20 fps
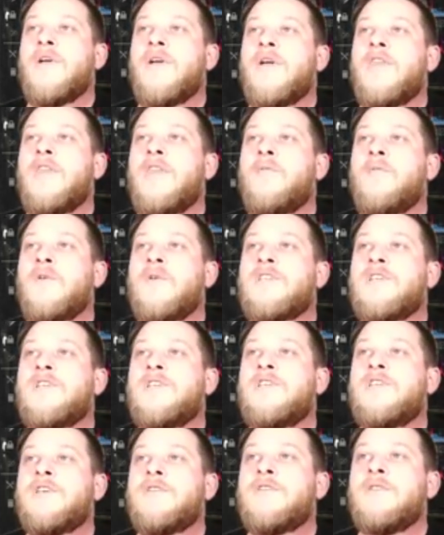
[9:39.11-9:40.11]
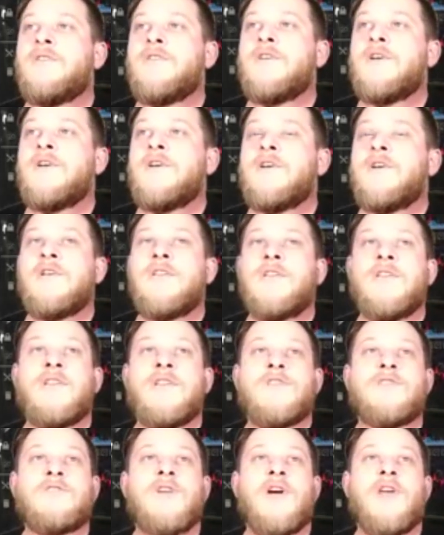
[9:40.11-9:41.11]
And then what's it do?
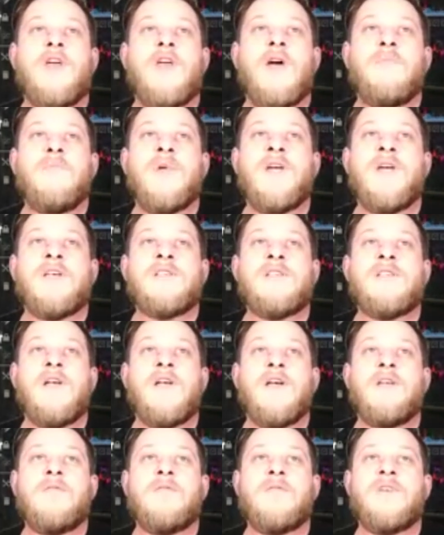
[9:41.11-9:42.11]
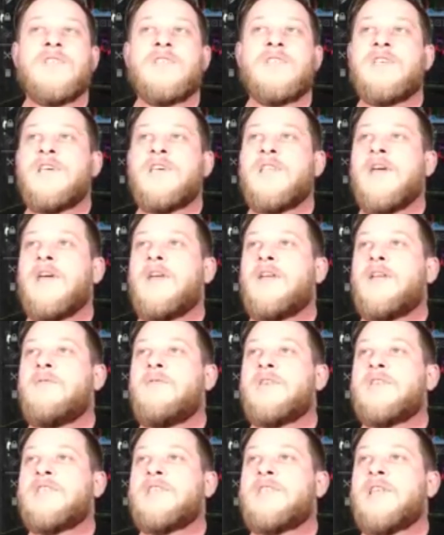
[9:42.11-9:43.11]
Let's draw that baseline. We see that
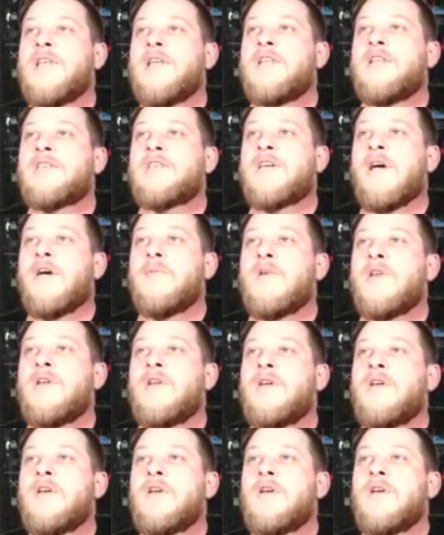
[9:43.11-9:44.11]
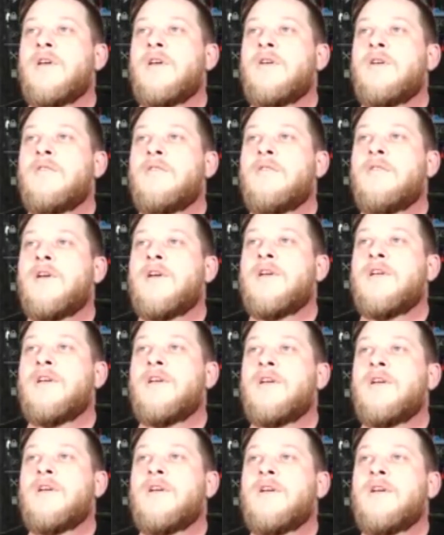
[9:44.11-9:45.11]
it's coming, right?
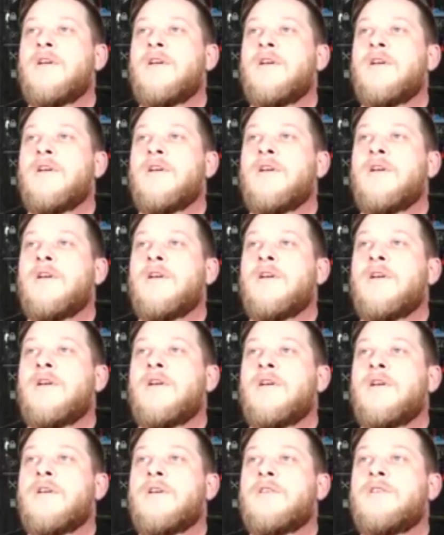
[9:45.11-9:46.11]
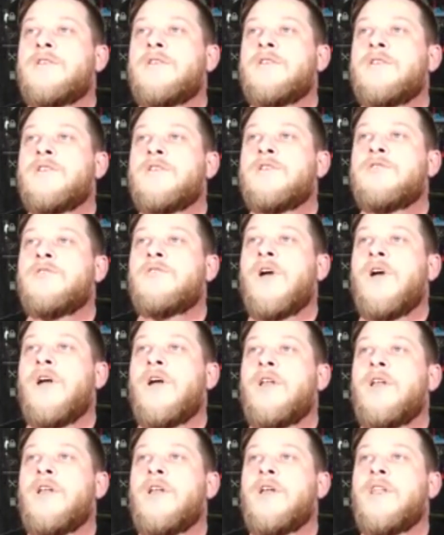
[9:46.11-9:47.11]
So let's draw
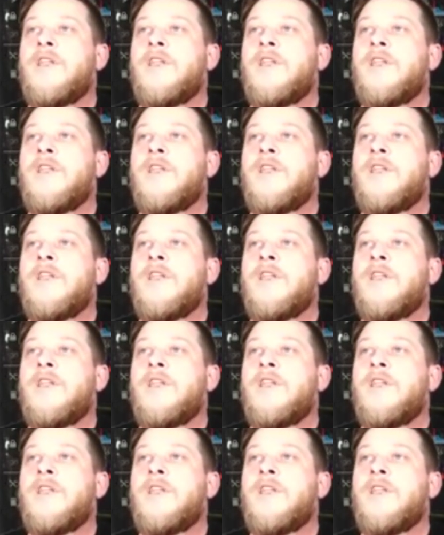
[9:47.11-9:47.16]
it.